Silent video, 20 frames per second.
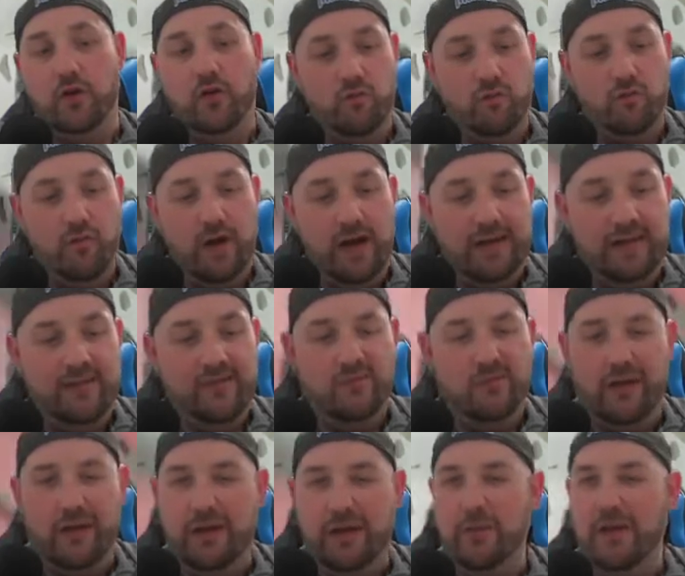great.
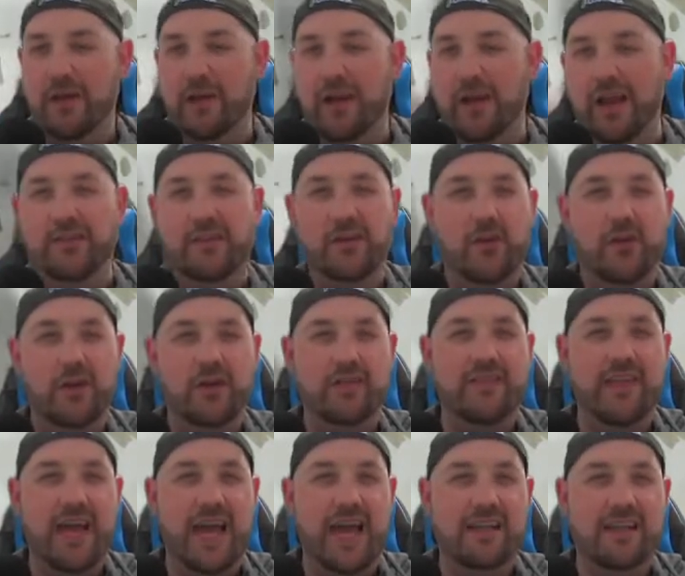We, we don't have a lot of
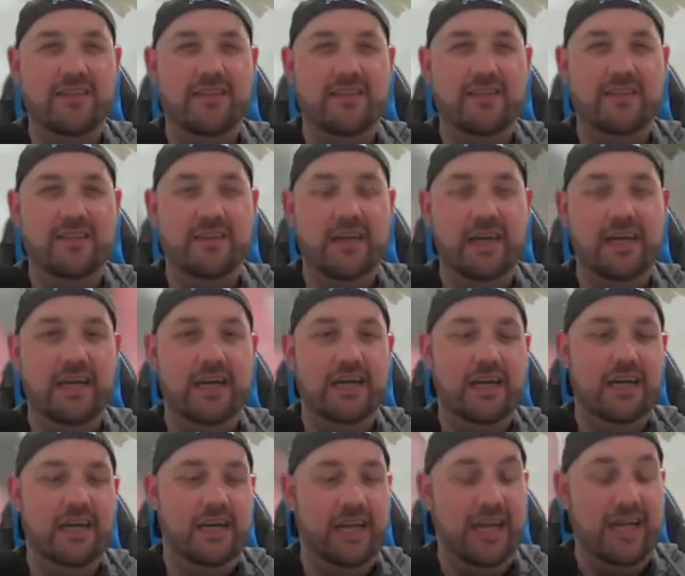that
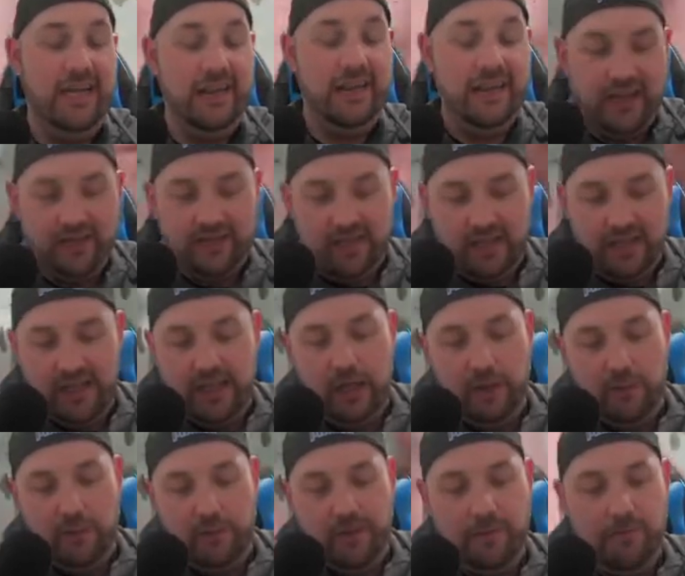uh, in the deck a little
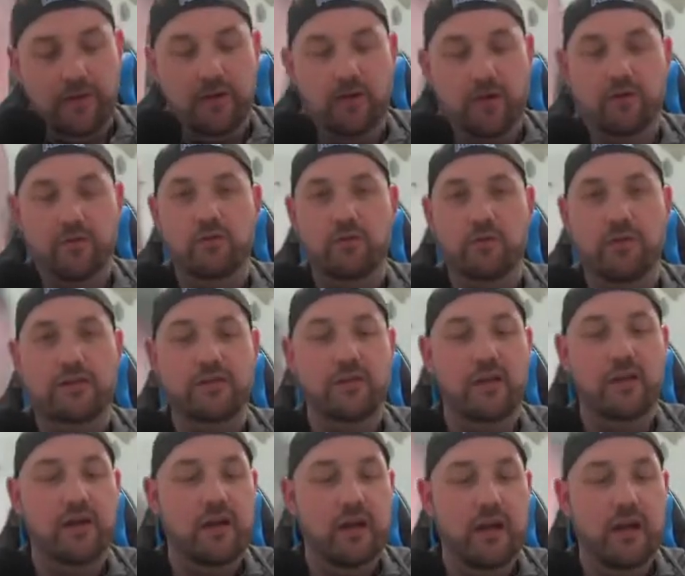bit, but not too much.